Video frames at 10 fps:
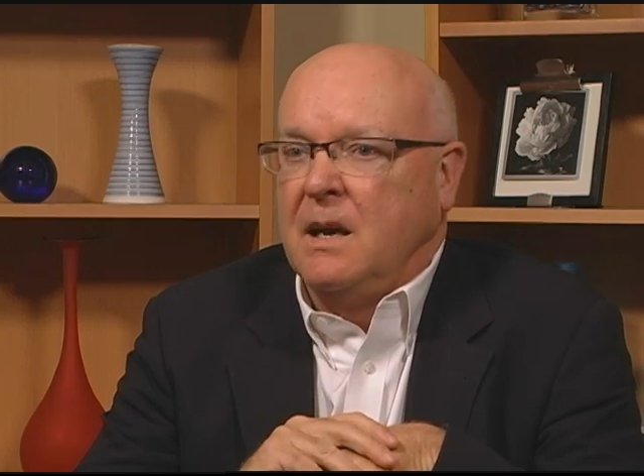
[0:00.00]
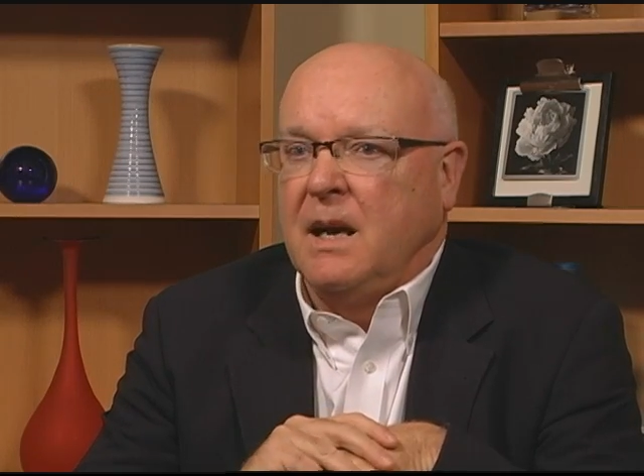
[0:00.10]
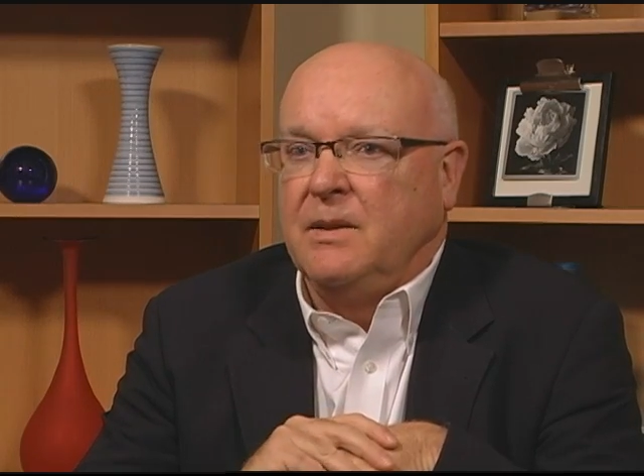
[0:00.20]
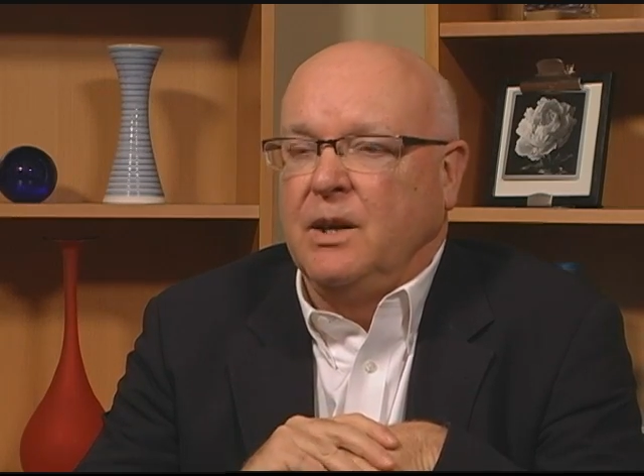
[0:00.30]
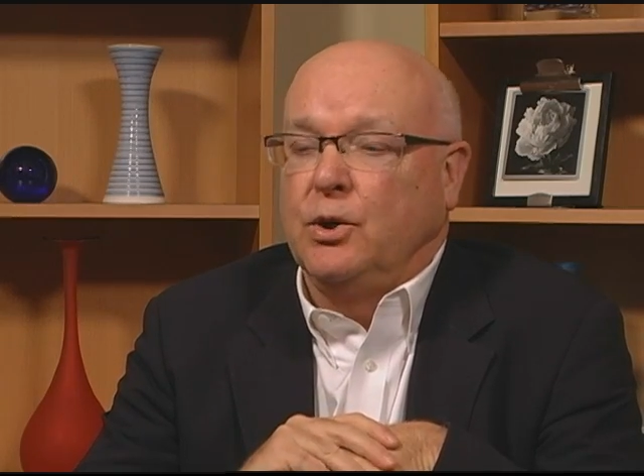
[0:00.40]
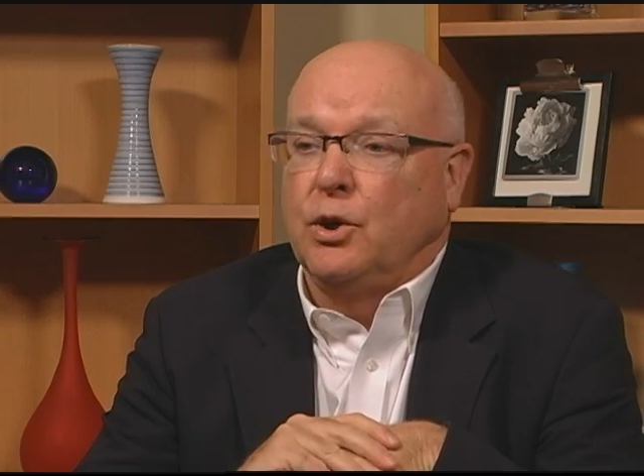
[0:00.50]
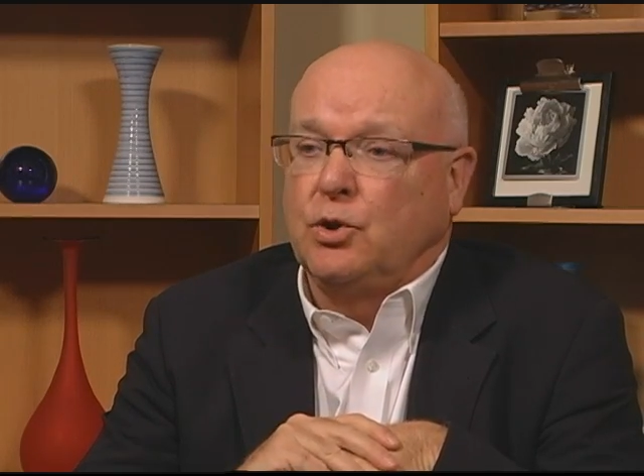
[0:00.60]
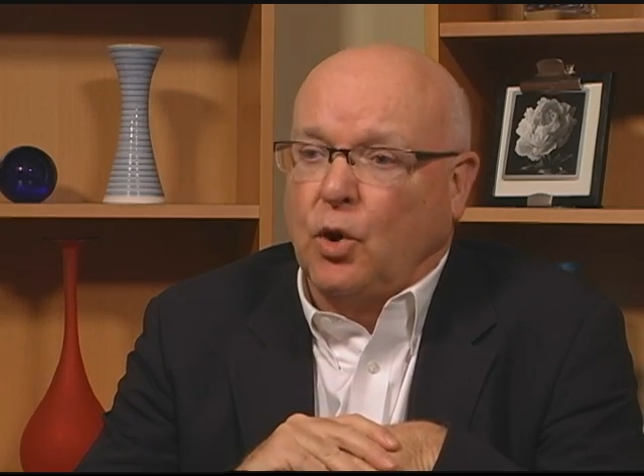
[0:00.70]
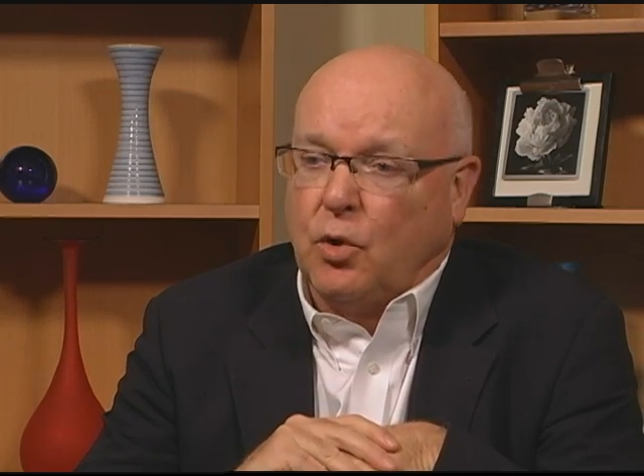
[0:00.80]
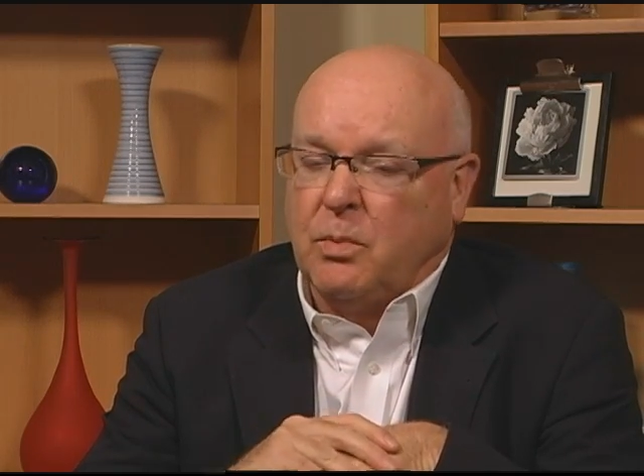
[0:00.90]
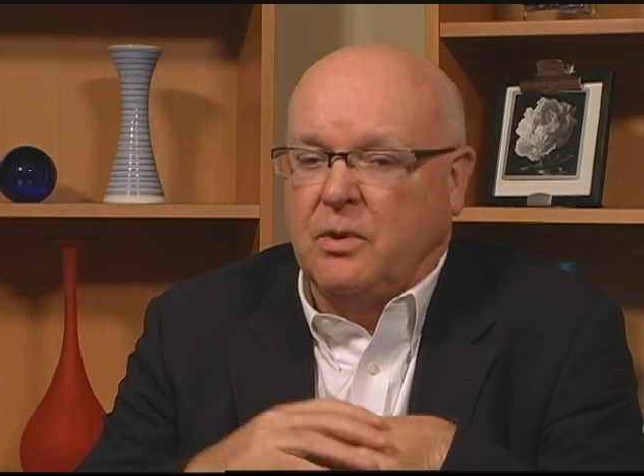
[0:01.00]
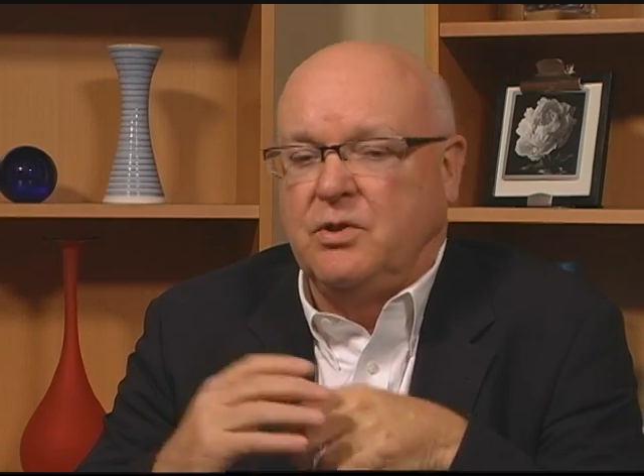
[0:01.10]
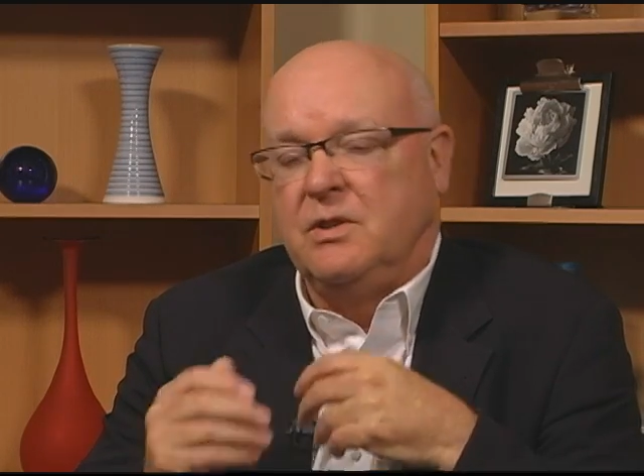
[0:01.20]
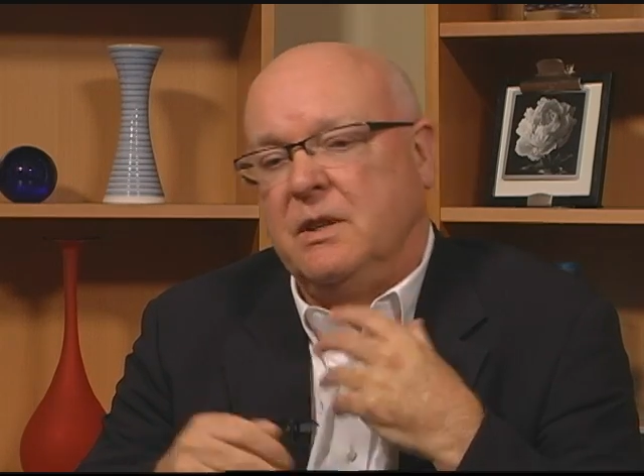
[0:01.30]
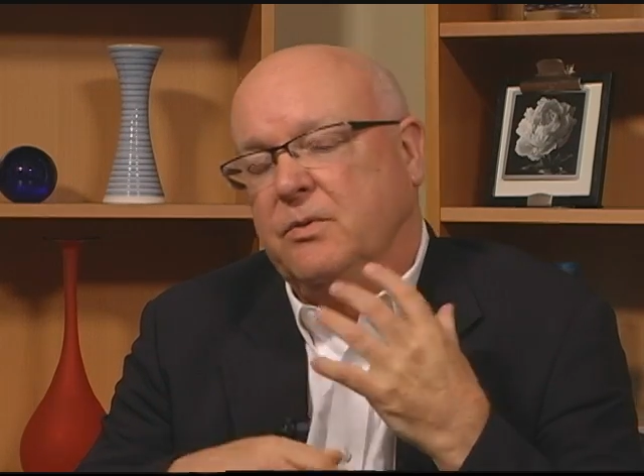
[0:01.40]
And then in October,
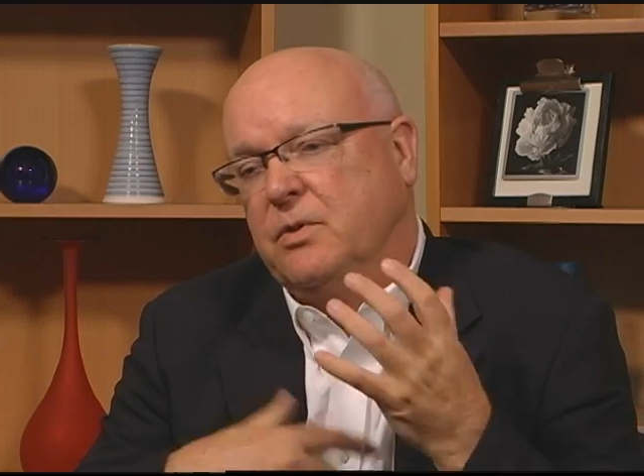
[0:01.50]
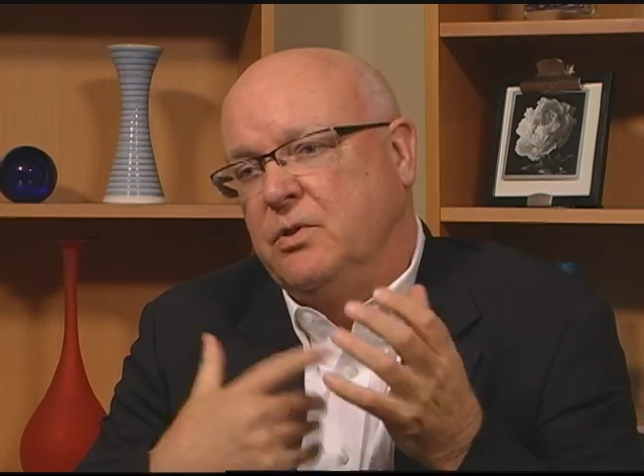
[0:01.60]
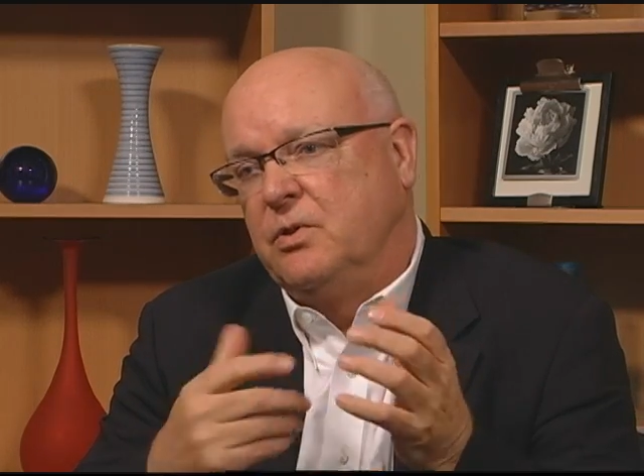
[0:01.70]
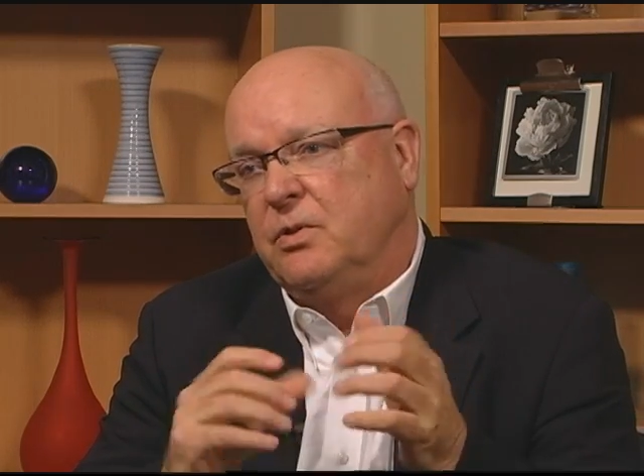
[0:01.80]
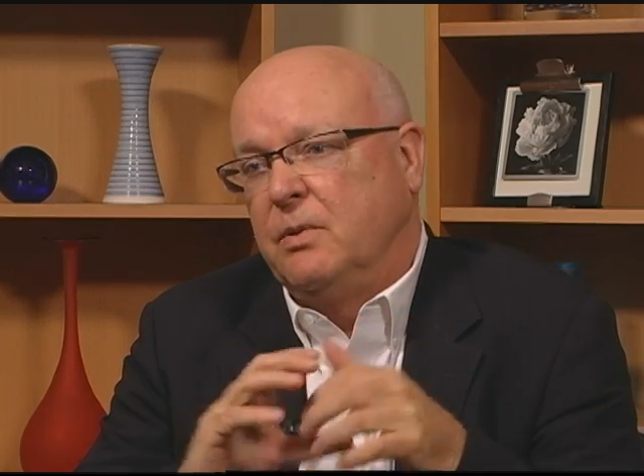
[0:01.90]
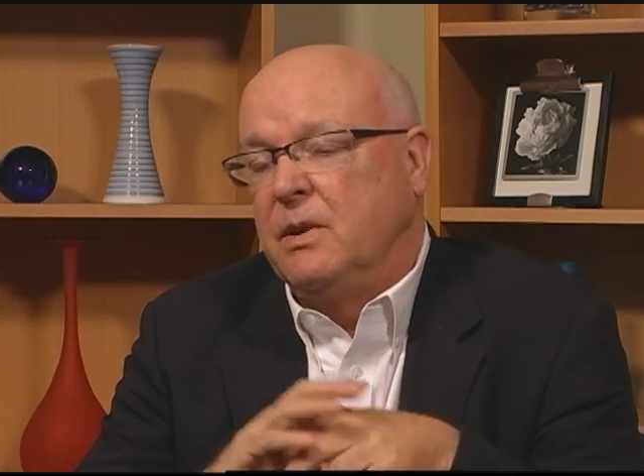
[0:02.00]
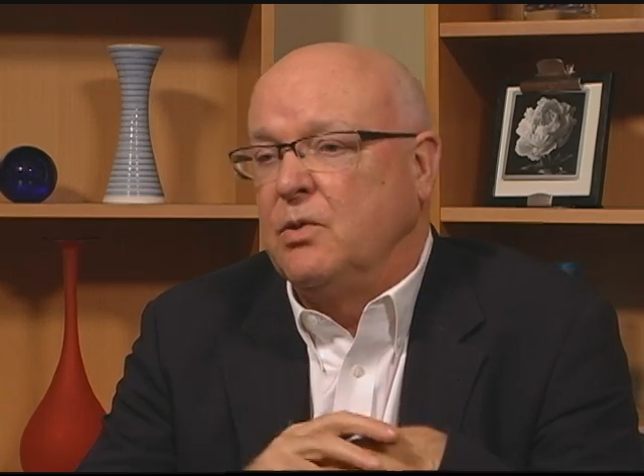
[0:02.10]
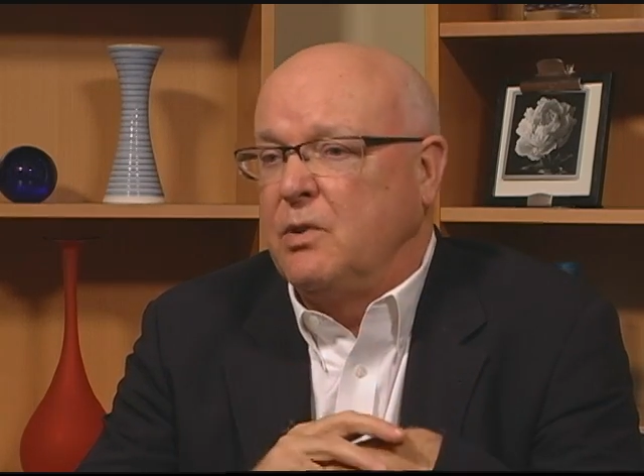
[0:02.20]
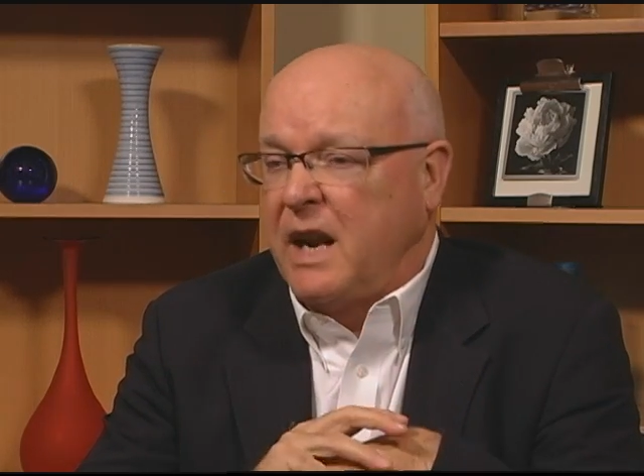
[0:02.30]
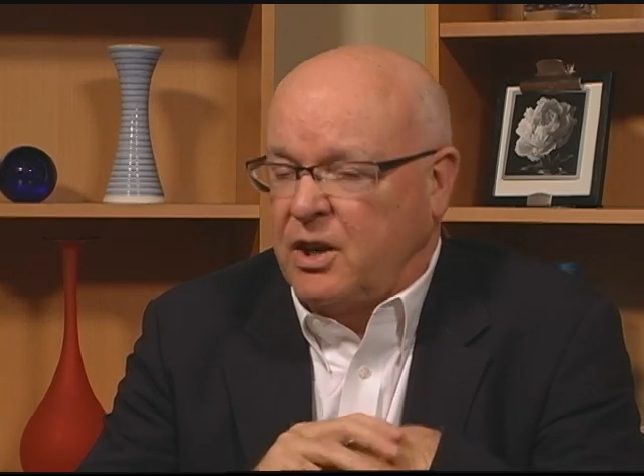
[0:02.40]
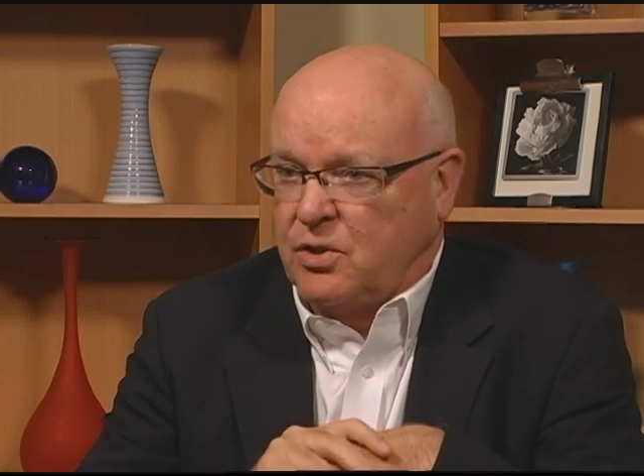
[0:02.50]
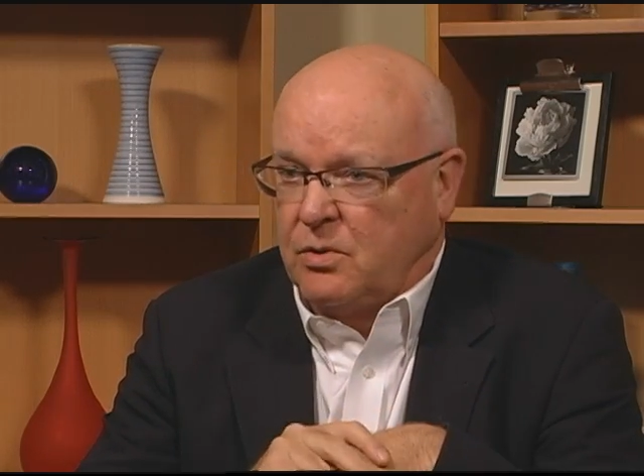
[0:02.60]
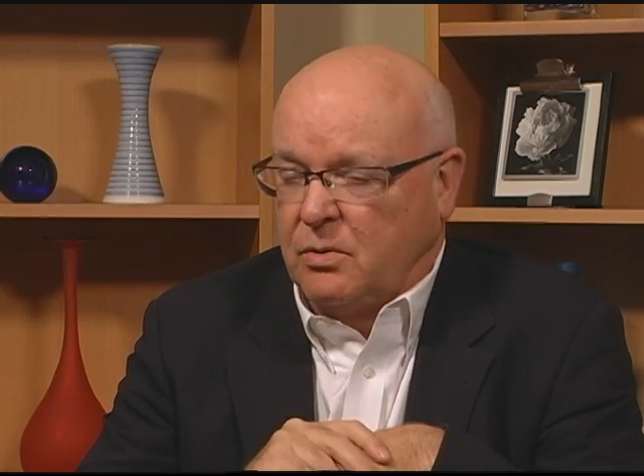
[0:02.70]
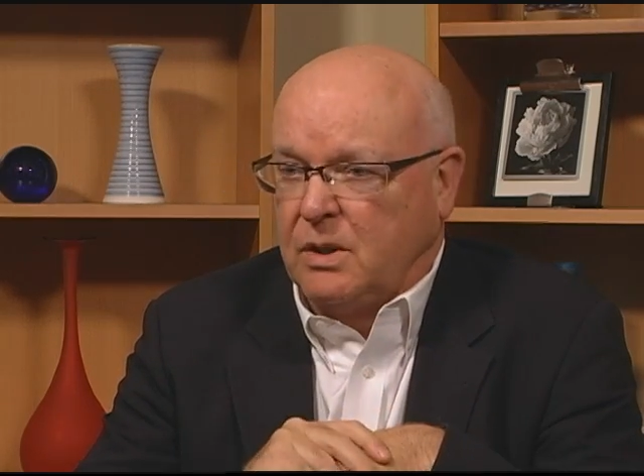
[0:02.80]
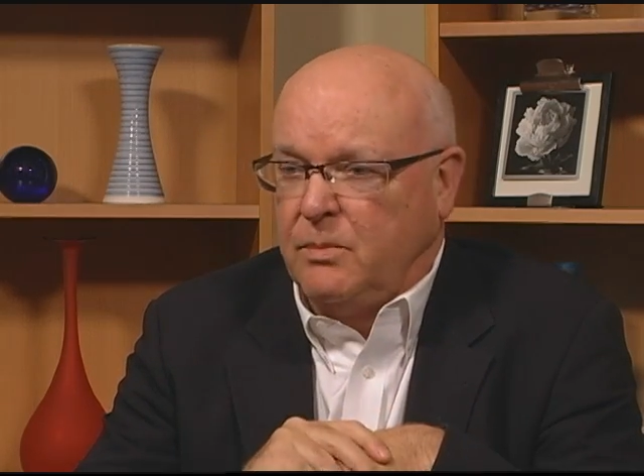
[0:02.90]
she's introduced to an
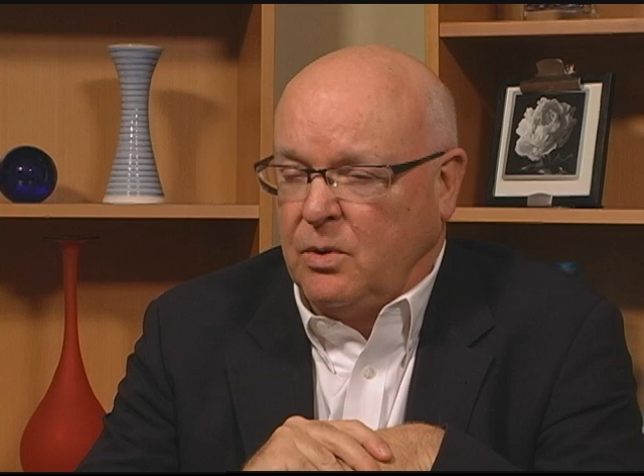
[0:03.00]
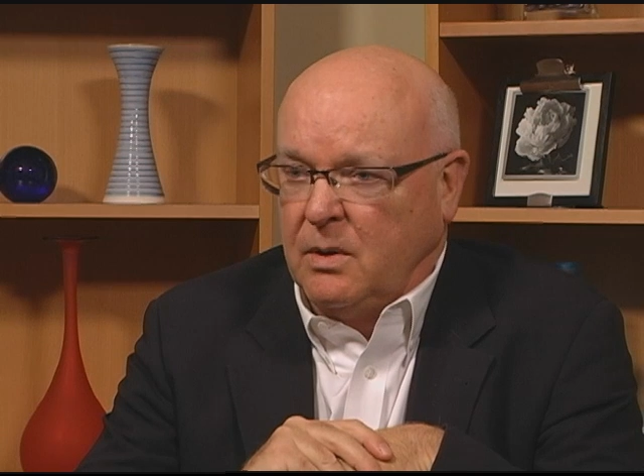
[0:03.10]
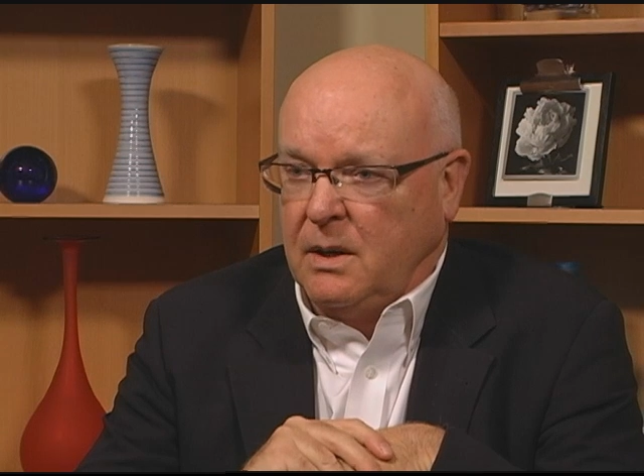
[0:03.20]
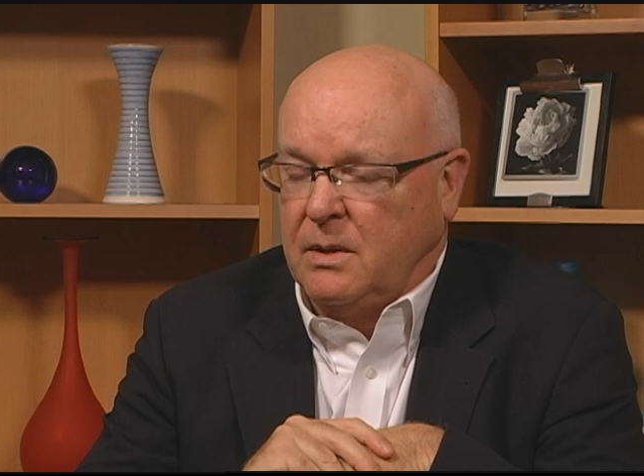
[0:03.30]
international community.